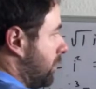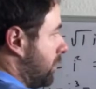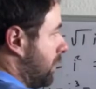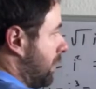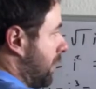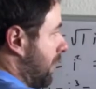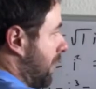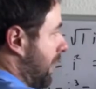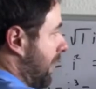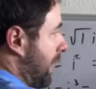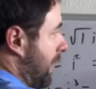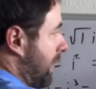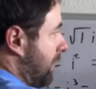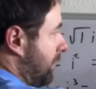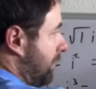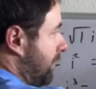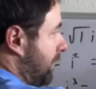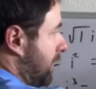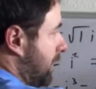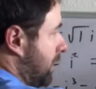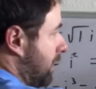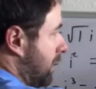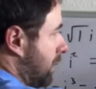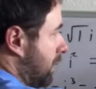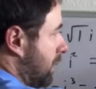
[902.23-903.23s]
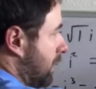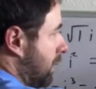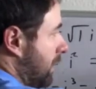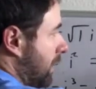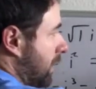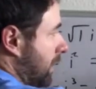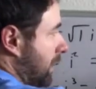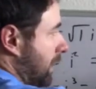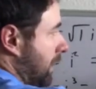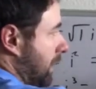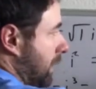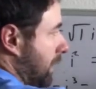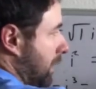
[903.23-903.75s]
you're going to have here
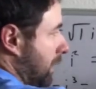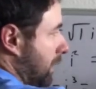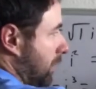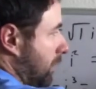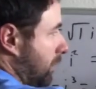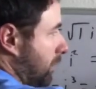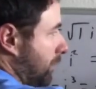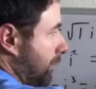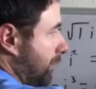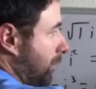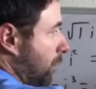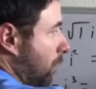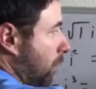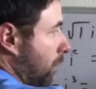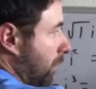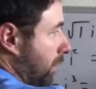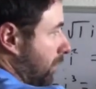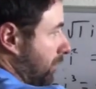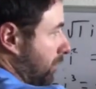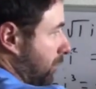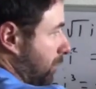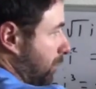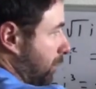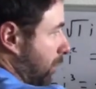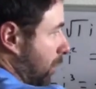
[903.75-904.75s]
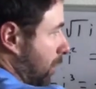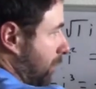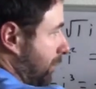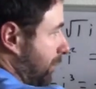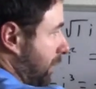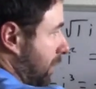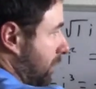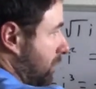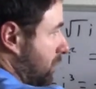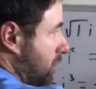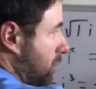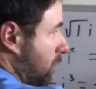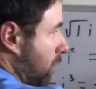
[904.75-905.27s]
is 4 is a
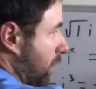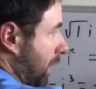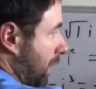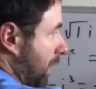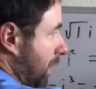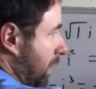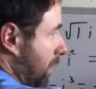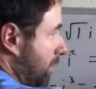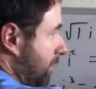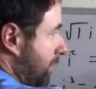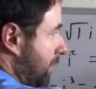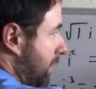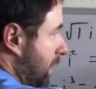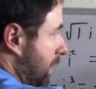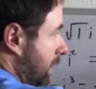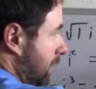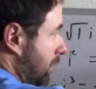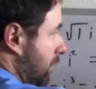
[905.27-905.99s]
perfect square.